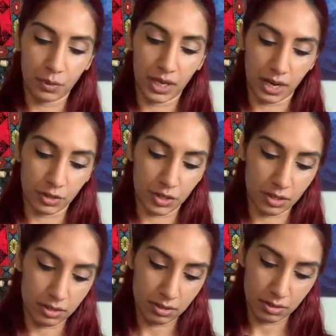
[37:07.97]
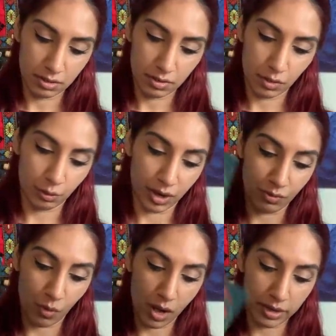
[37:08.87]
connection. Three
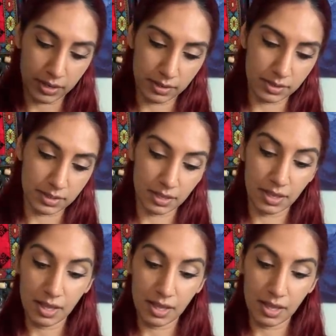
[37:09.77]
of Wands.